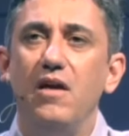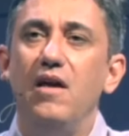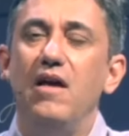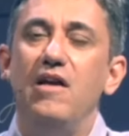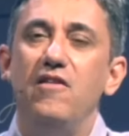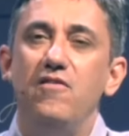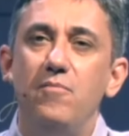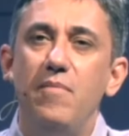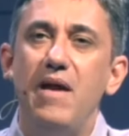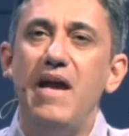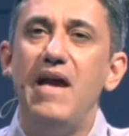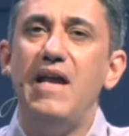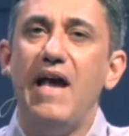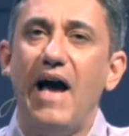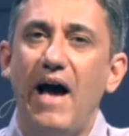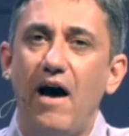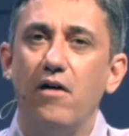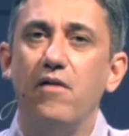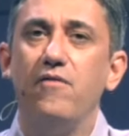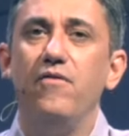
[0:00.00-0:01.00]
is made
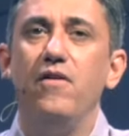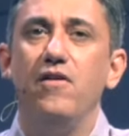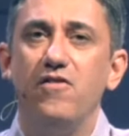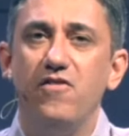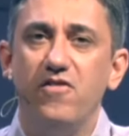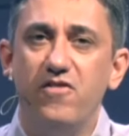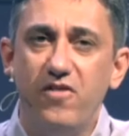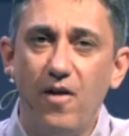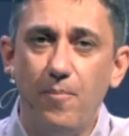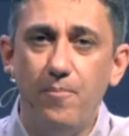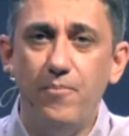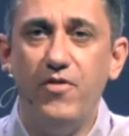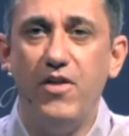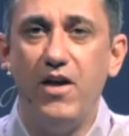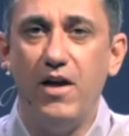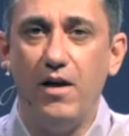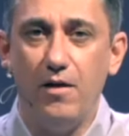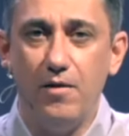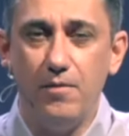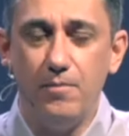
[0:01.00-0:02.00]
out of
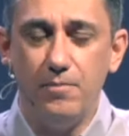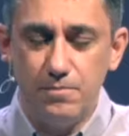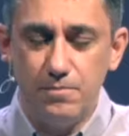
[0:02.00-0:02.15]
something.